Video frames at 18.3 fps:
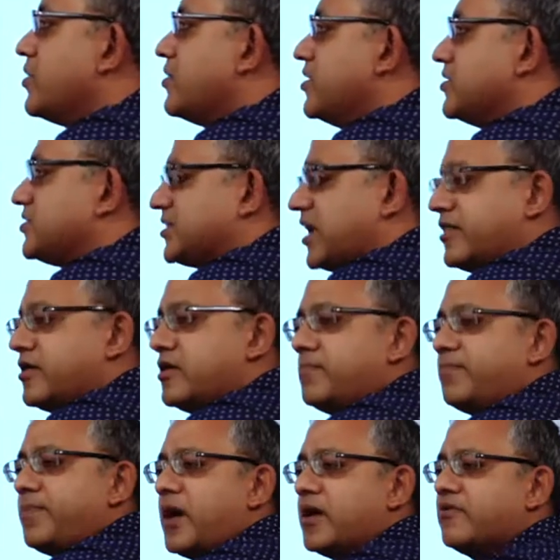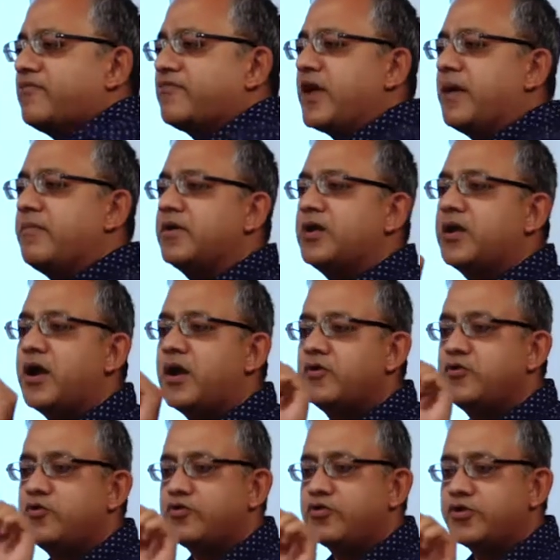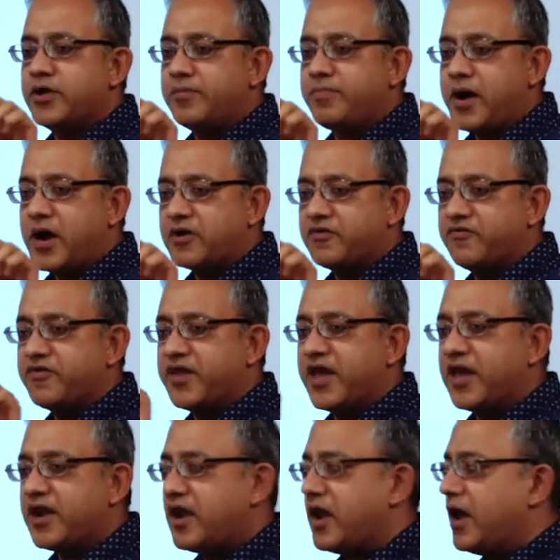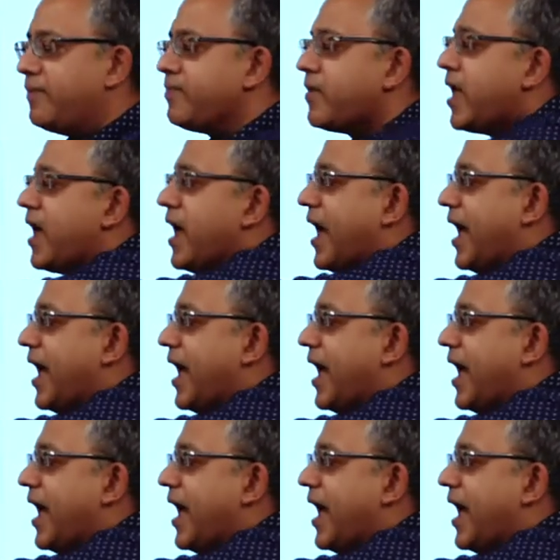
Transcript: the southern part of Tamil Nadu to the part of Kerala,